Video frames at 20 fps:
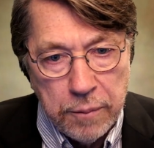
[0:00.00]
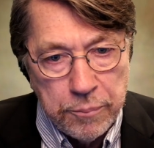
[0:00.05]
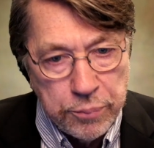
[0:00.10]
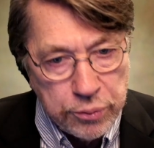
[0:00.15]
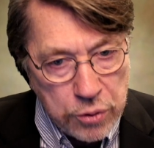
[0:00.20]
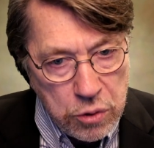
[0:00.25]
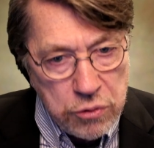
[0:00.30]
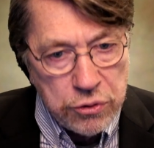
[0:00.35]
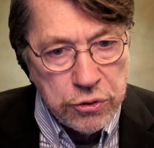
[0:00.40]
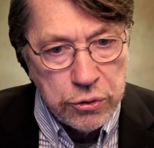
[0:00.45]

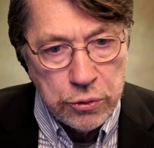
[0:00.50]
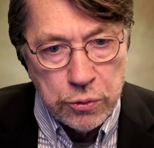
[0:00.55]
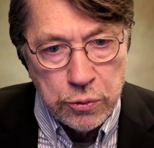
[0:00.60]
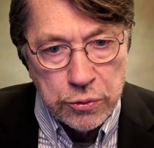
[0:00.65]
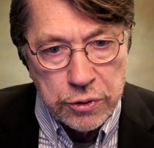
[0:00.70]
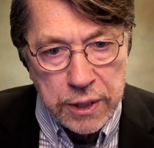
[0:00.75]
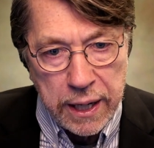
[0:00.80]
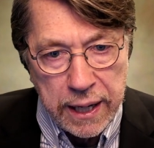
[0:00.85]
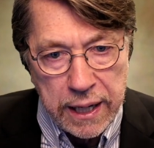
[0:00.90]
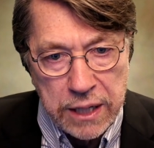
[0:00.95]
Pro
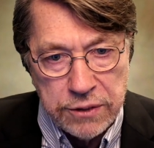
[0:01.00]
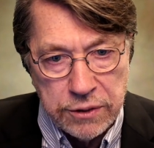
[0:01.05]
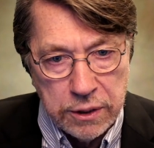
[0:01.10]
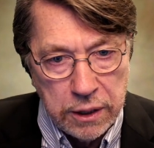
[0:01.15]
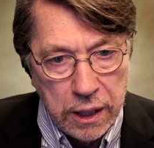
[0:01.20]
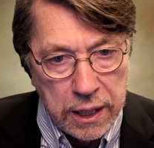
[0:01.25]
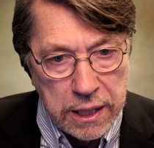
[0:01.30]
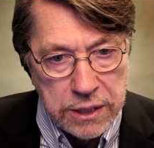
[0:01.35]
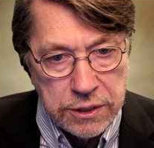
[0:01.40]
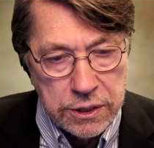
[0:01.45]
Tools has
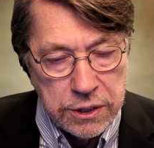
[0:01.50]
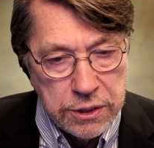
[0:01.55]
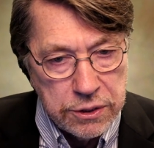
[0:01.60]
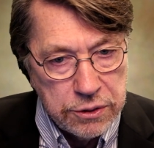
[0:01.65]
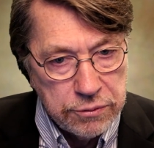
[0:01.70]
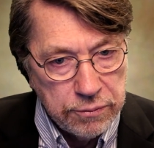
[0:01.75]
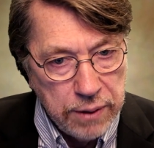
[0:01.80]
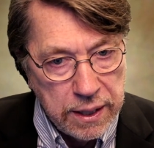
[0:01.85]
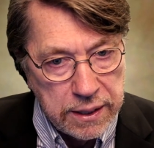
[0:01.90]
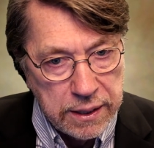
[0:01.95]
a
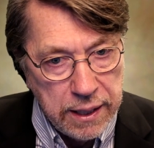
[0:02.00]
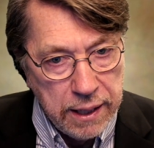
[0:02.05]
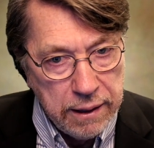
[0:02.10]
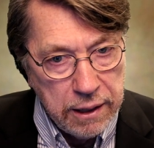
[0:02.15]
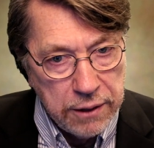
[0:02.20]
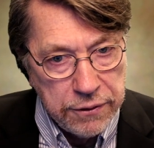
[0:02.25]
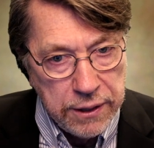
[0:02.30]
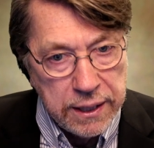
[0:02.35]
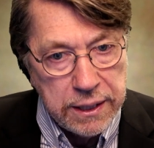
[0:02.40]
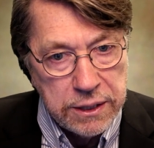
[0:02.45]
license right now.
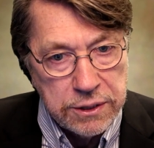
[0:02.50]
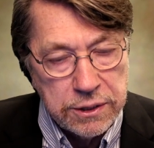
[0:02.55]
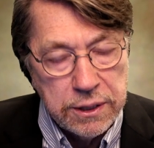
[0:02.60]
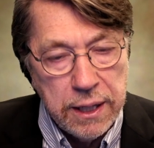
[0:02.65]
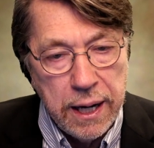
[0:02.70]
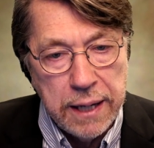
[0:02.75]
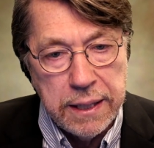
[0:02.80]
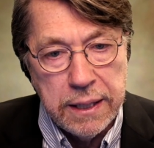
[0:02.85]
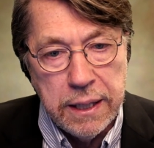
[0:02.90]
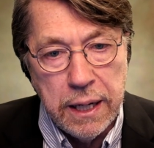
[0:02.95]
I think it's
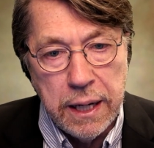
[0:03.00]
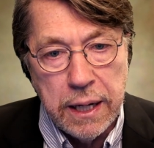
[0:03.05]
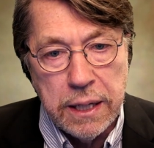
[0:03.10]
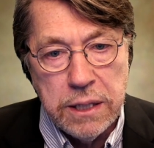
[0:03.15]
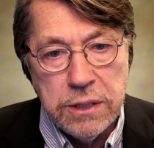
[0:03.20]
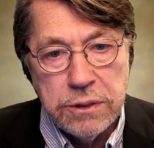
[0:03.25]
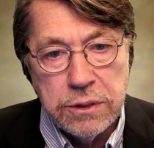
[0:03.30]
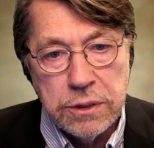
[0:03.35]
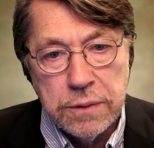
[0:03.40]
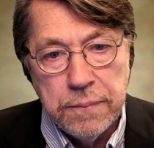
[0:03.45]
90
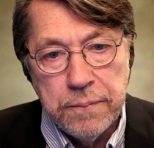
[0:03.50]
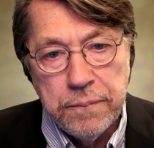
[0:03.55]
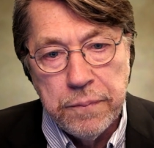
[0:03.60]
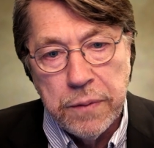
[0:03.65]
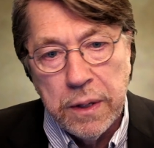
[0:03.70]
days.